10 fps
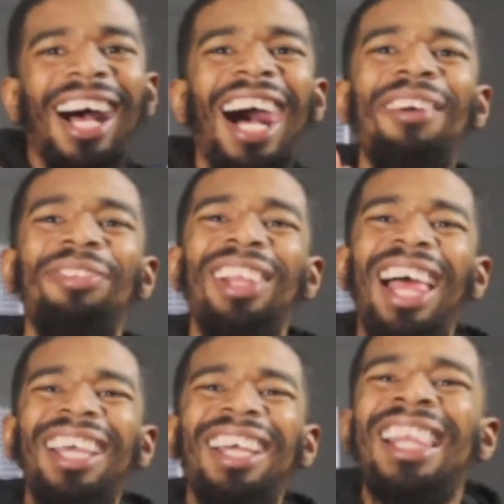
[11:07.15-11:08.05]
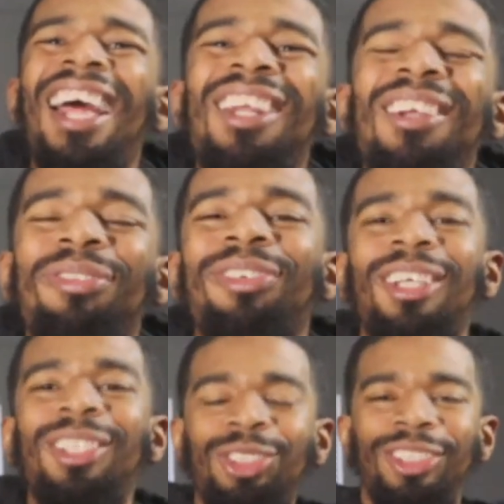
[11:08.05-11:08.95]
I feel like a lot of
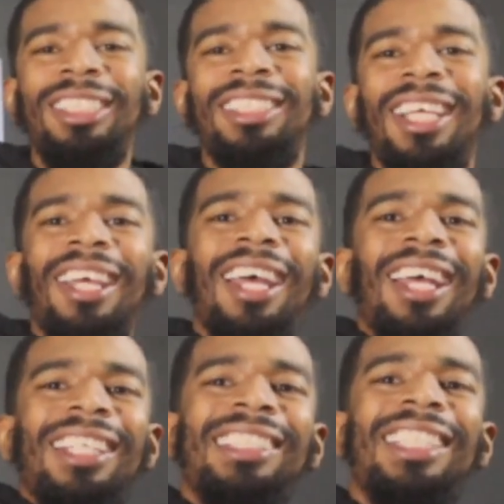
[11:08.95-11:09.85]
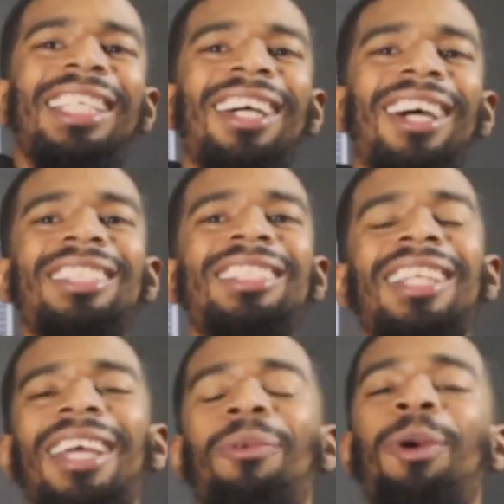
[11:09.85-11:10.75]
countries see us
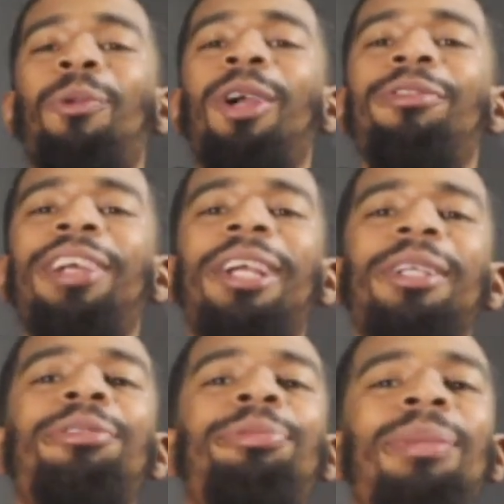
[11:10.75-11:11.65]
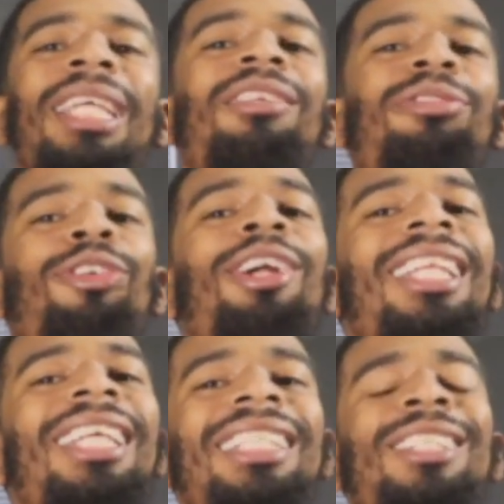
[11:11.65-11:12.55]
like when we're very being
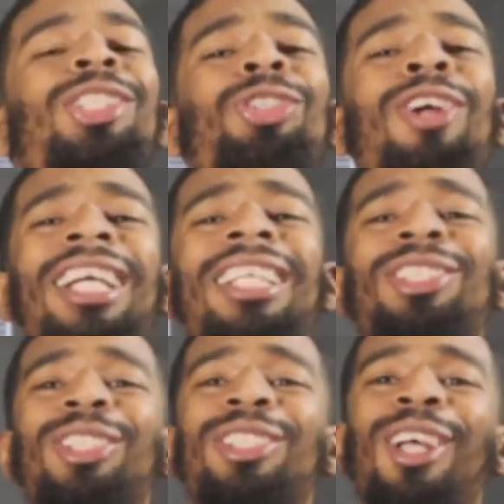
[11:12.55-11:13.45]
friendly to strangers